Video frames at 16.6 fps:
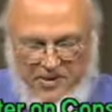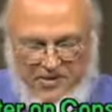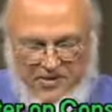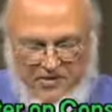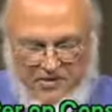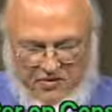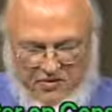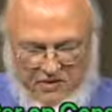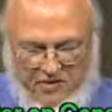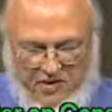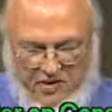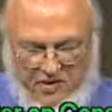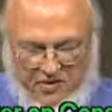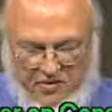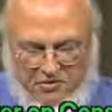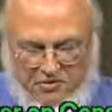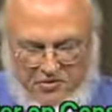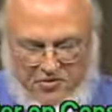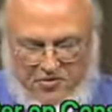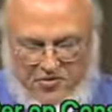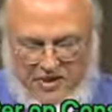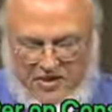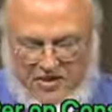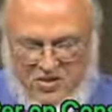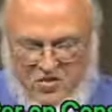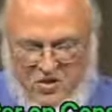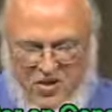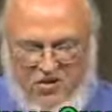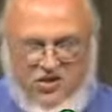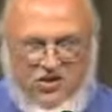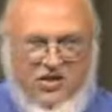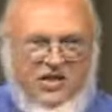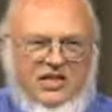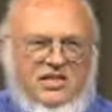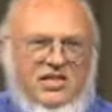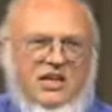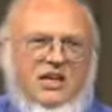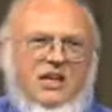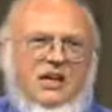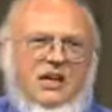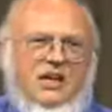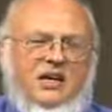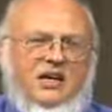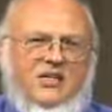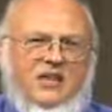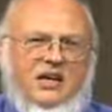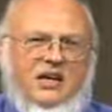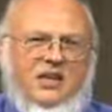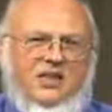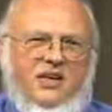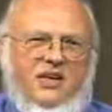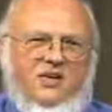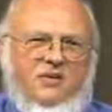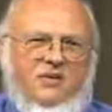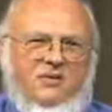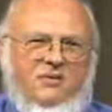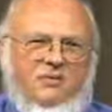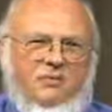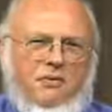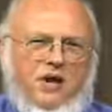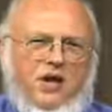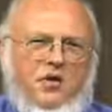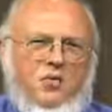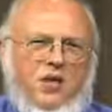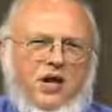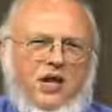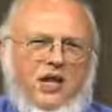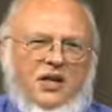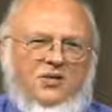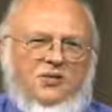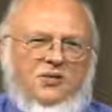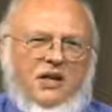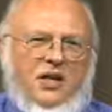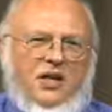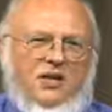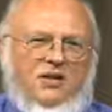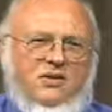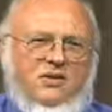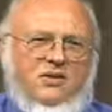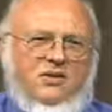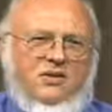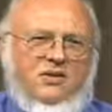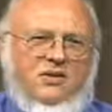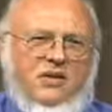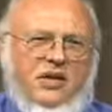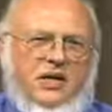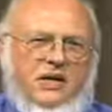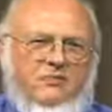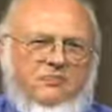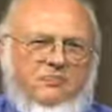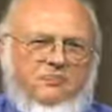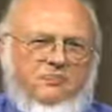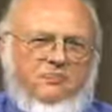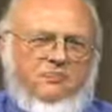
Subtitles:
They're a very good group based in Washington, D.C. They do really well at trying to